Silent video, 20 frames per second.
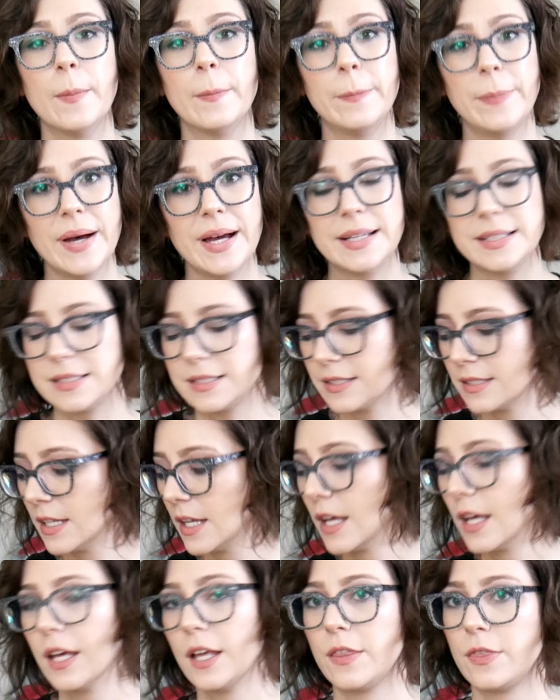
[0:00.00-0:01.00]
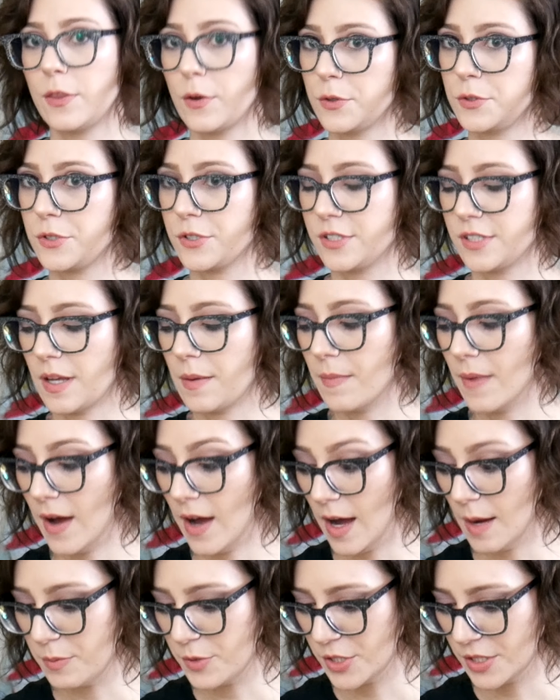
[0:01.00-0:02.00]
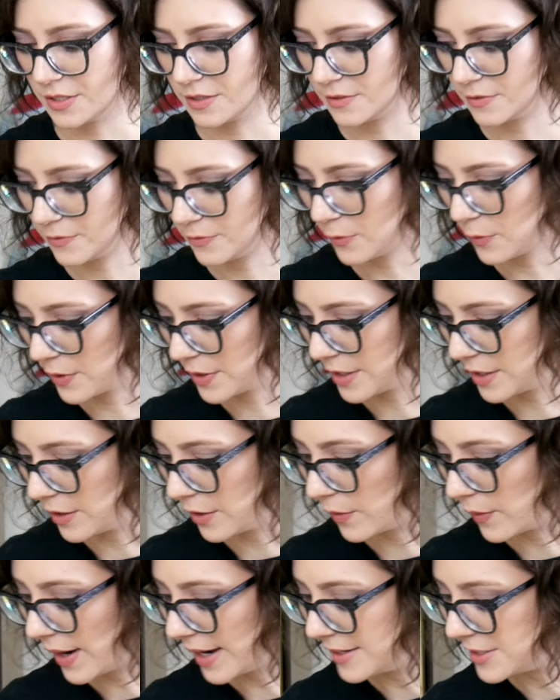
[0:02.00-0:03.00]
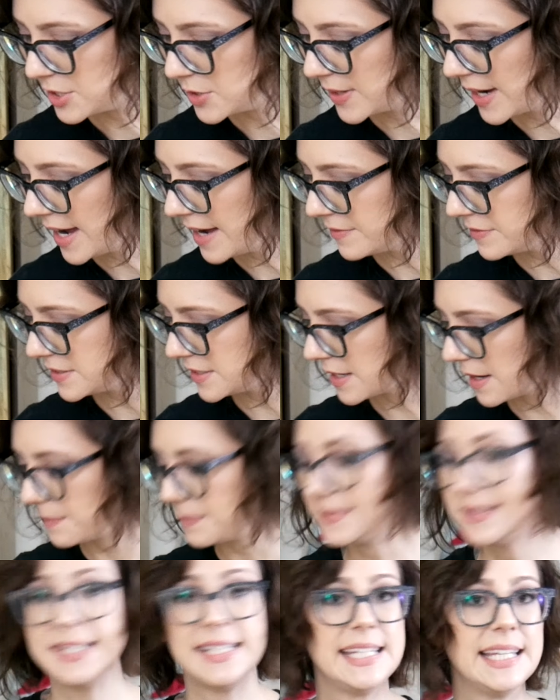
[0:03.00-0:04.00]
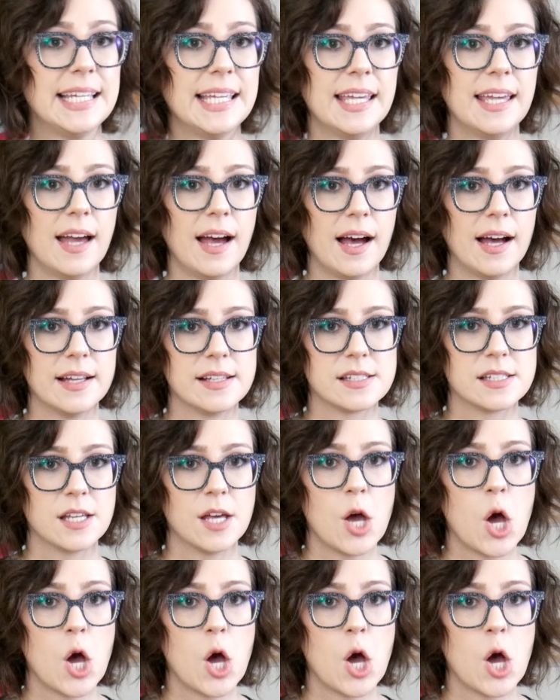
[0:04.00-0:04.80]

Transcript: but those are some options for you. I do have some Tiki Hut